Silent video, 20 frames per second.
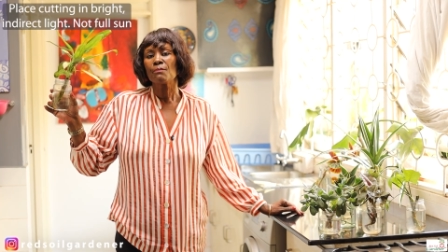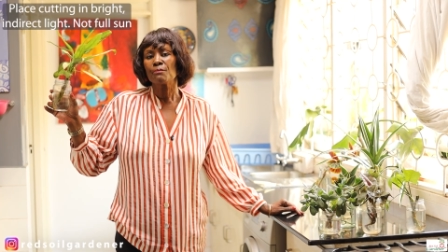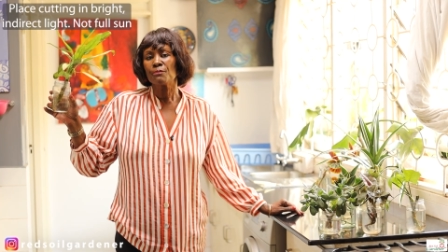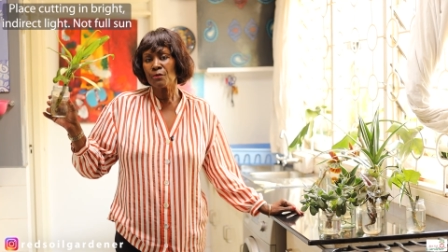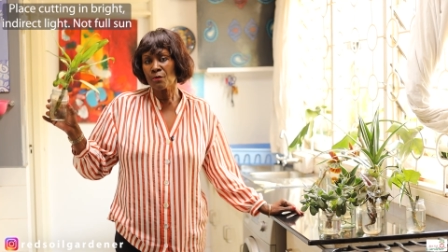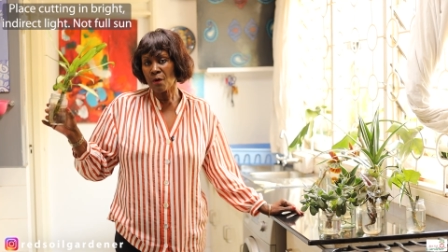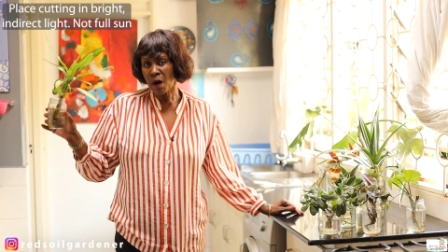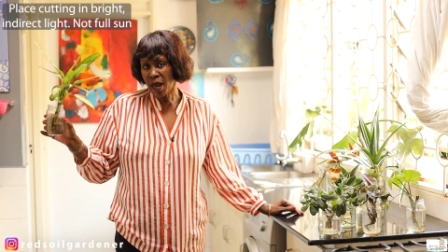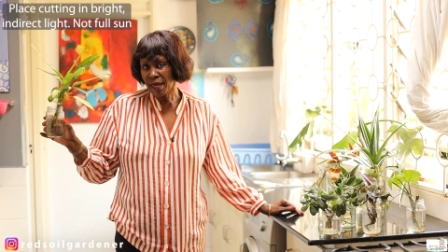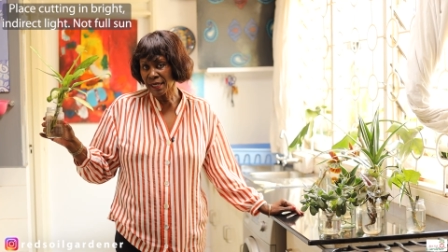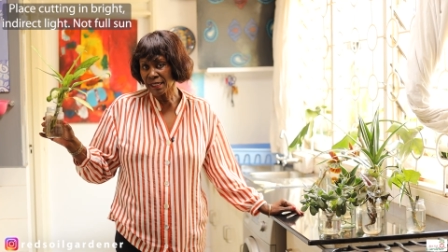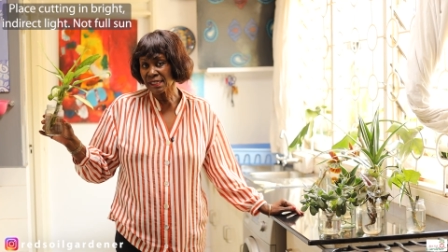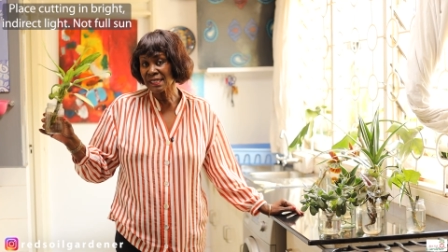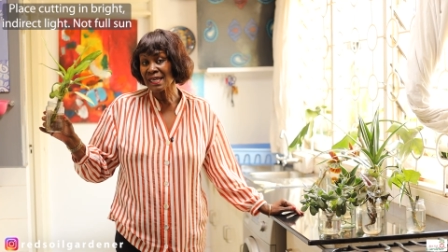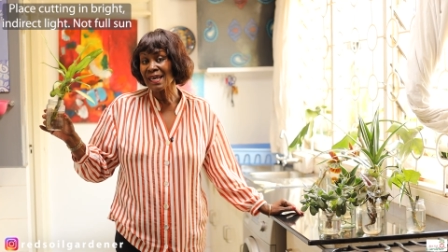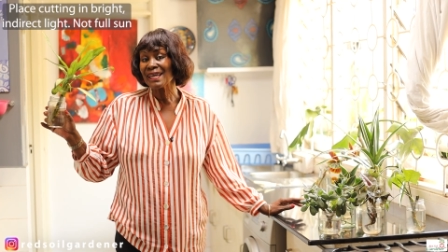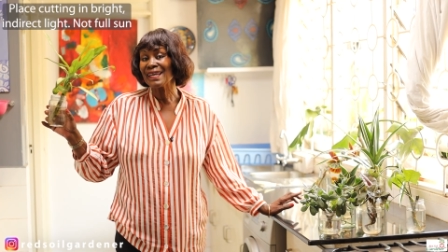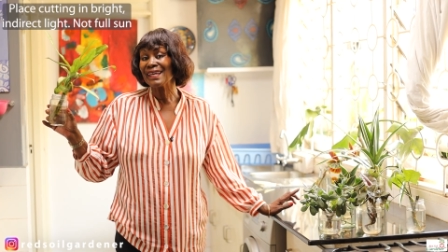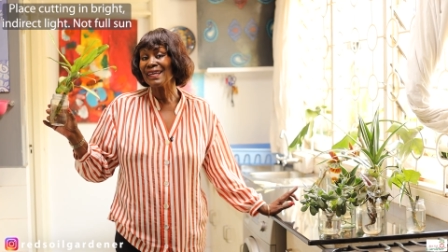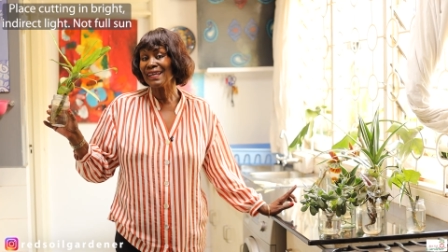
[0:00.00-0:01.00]
bright,
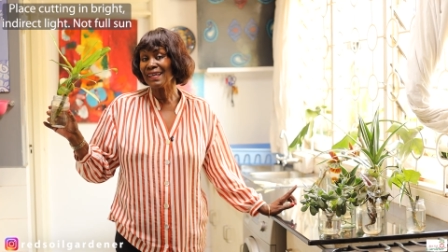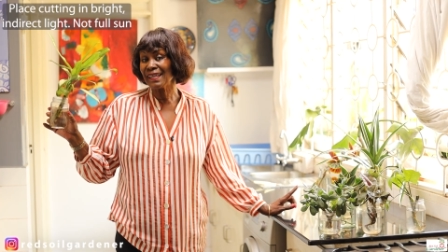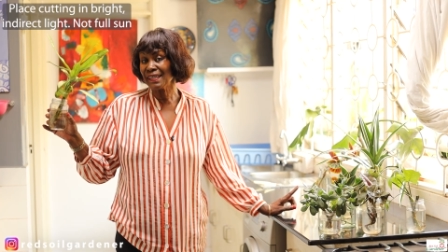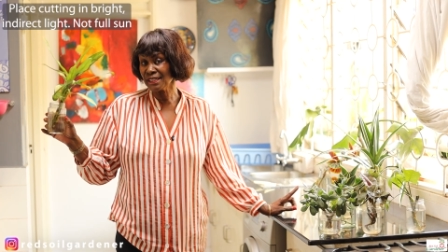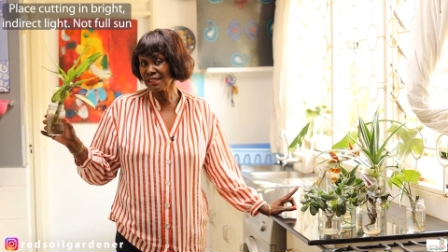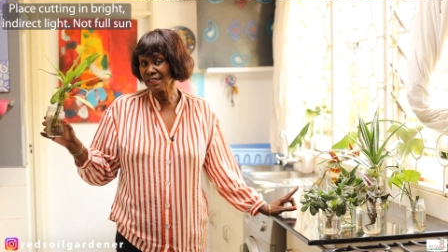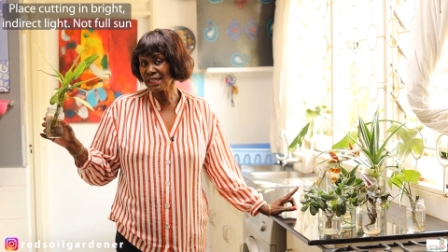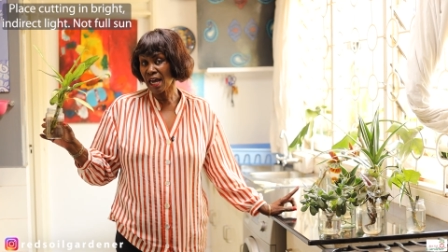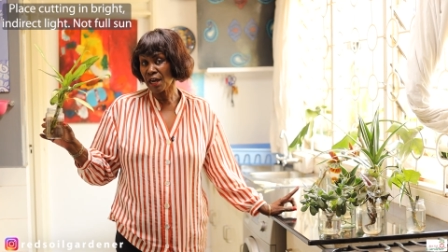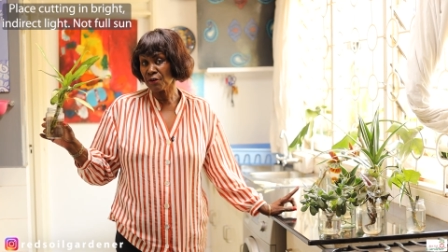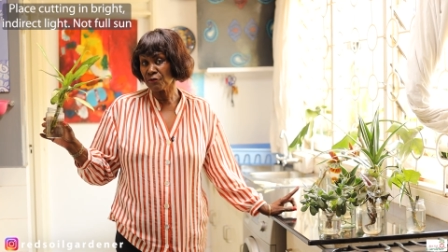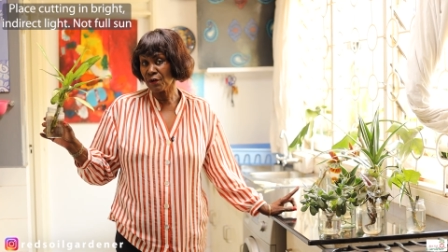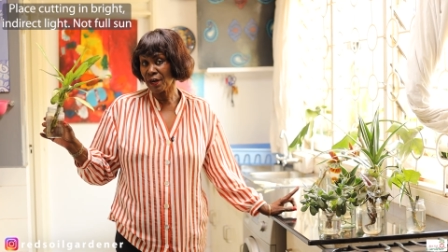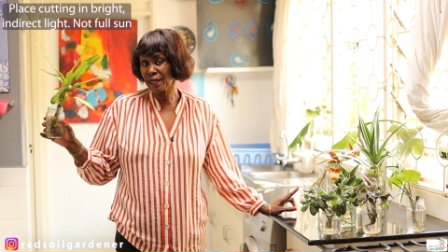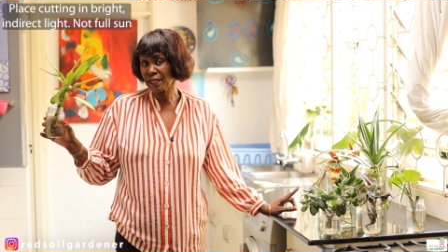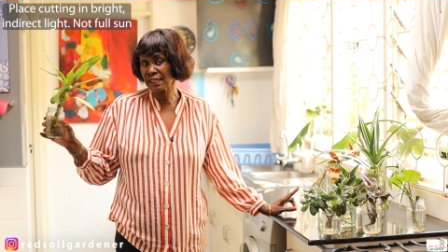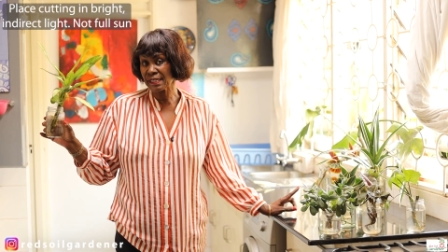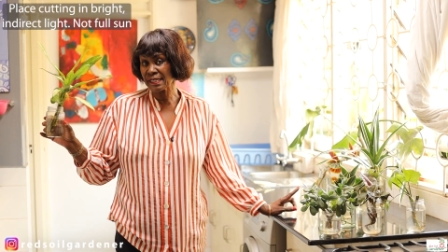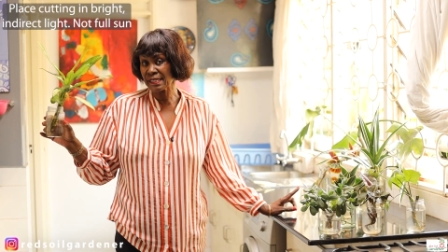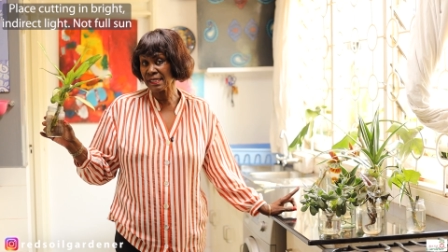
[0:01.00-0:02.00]

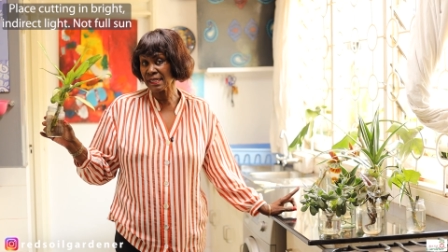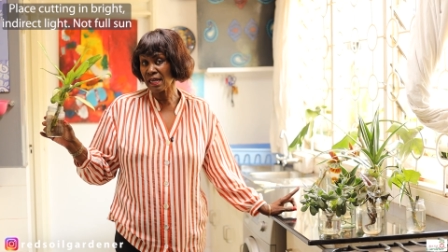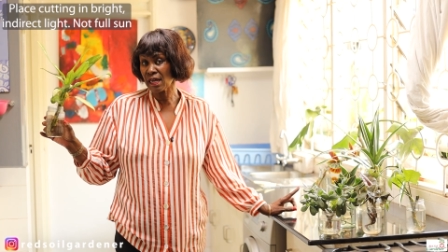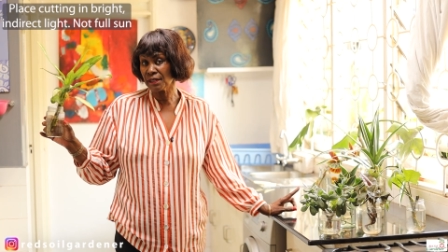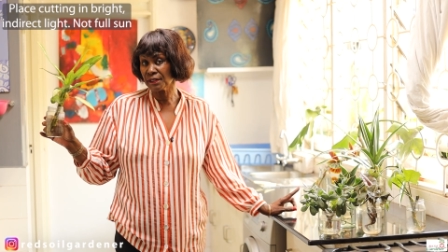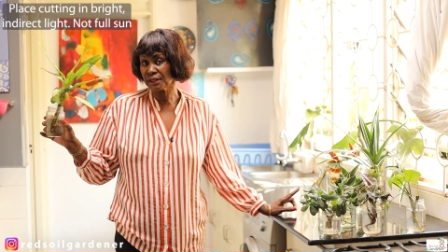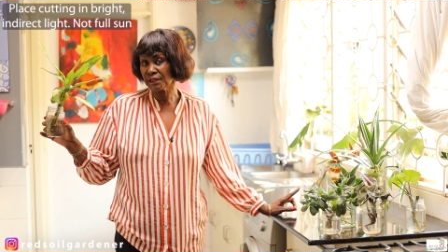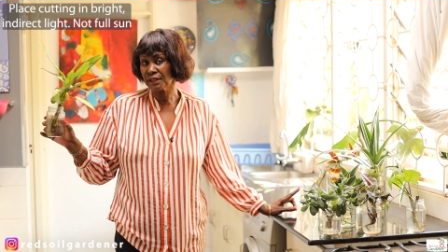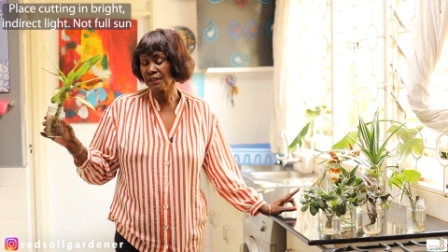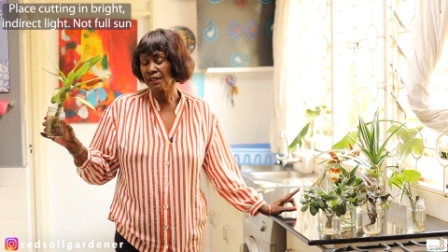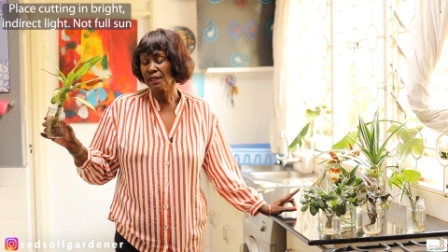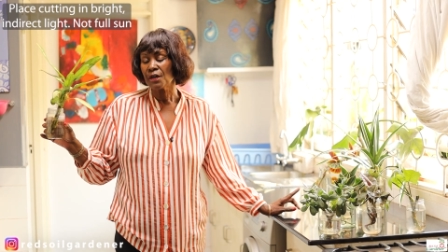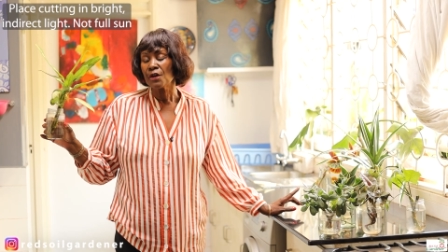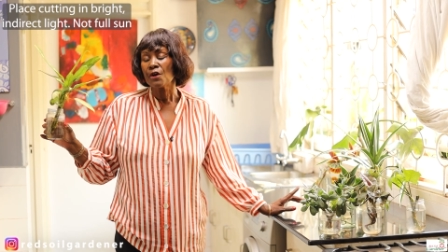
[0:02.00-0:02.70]
indirect sun.